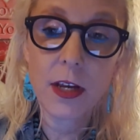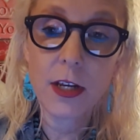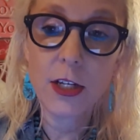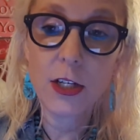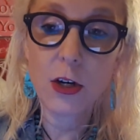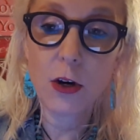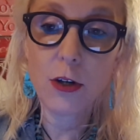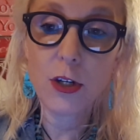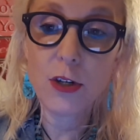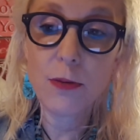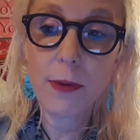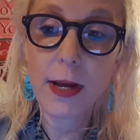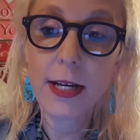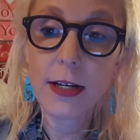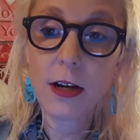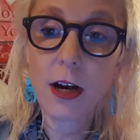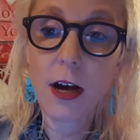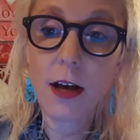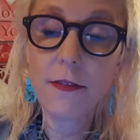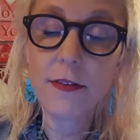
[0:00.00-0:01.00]
you know, you might
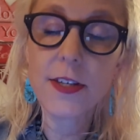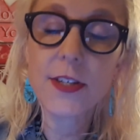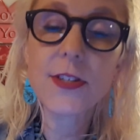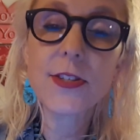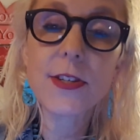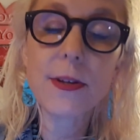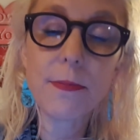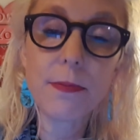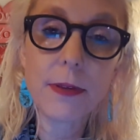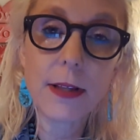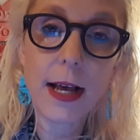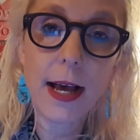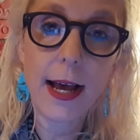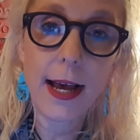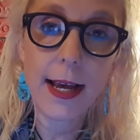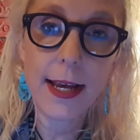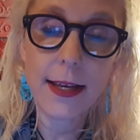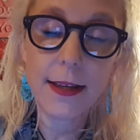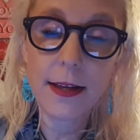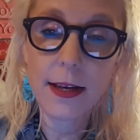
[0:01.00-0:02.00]
call this
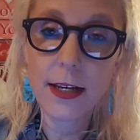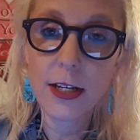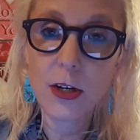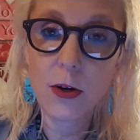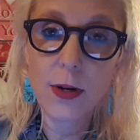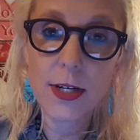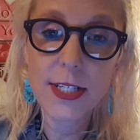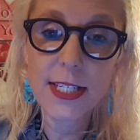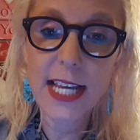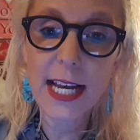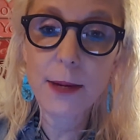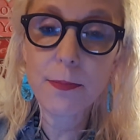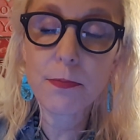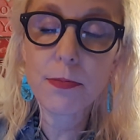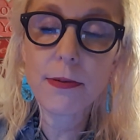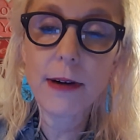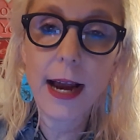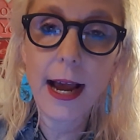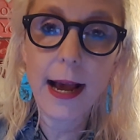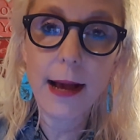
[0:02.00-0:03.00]
supply. You know, it's like
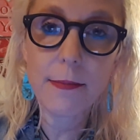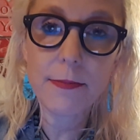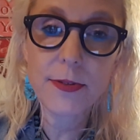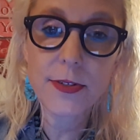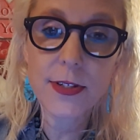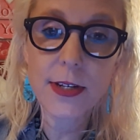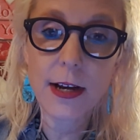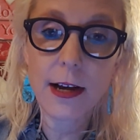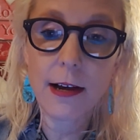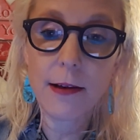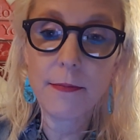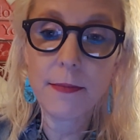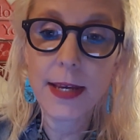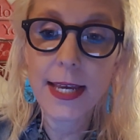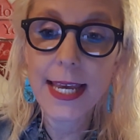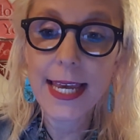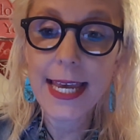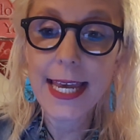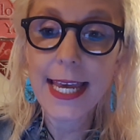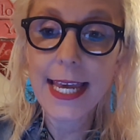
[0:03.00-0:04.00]
props. Um,
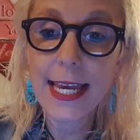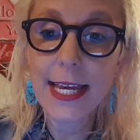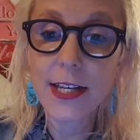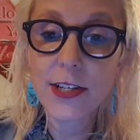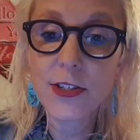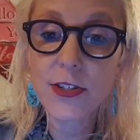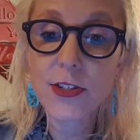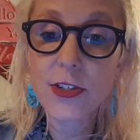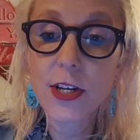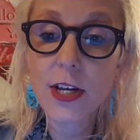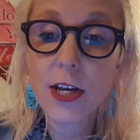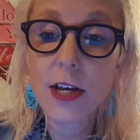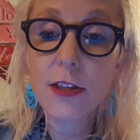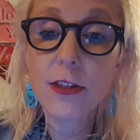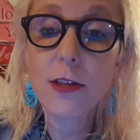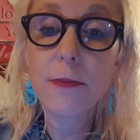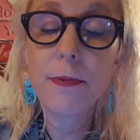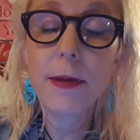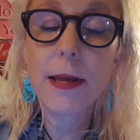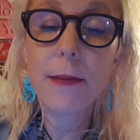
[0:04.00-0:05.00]
it's
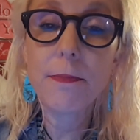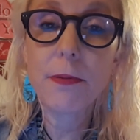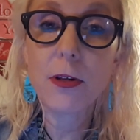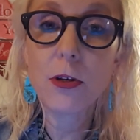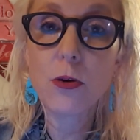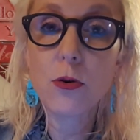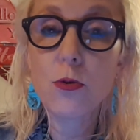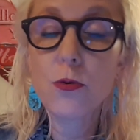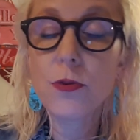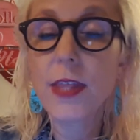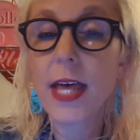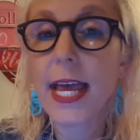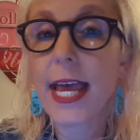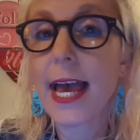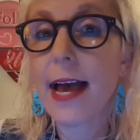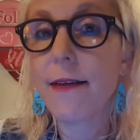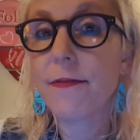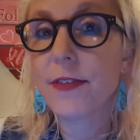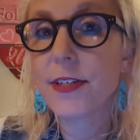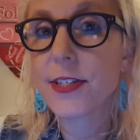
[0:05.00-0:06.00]
the people who they
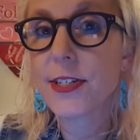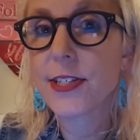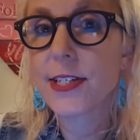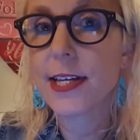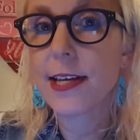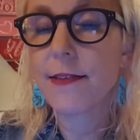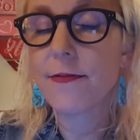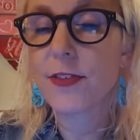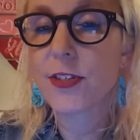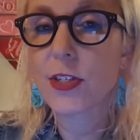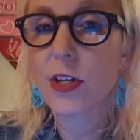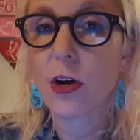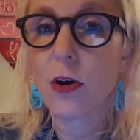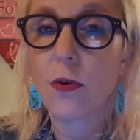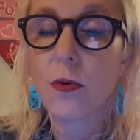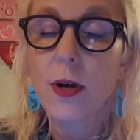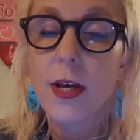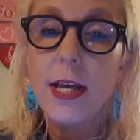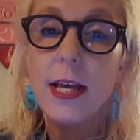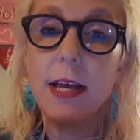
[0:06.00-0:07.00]
have deceived.
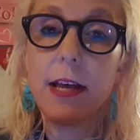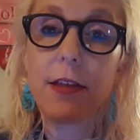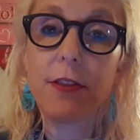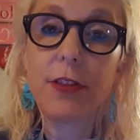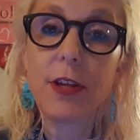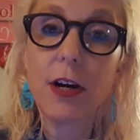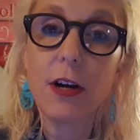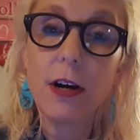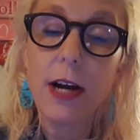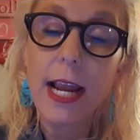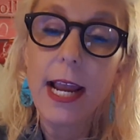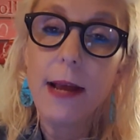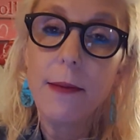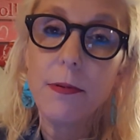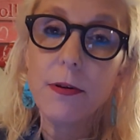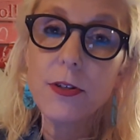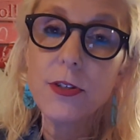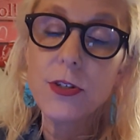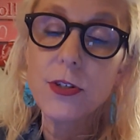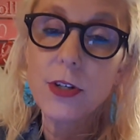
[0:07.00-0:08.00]
So they're
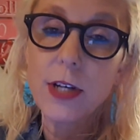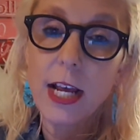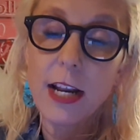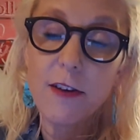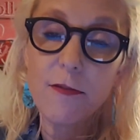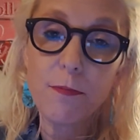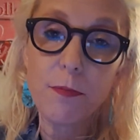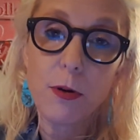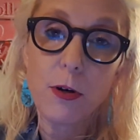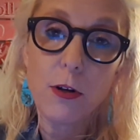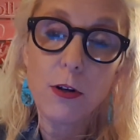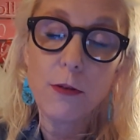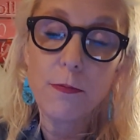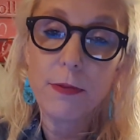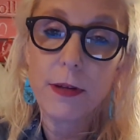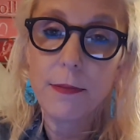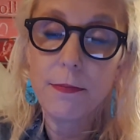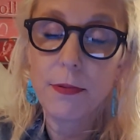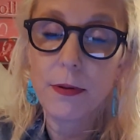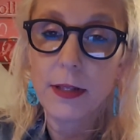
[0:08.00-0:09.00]
able to kind of pull
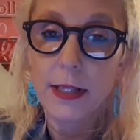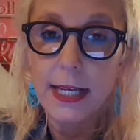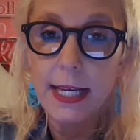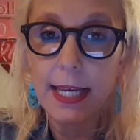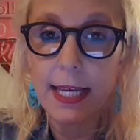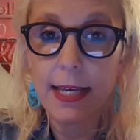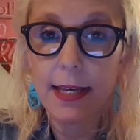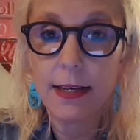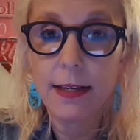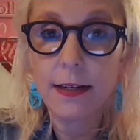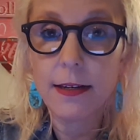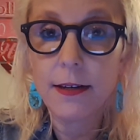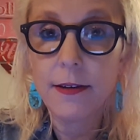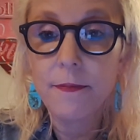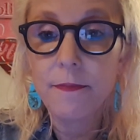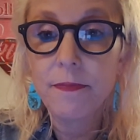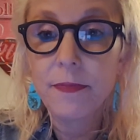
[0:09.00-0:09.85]
people in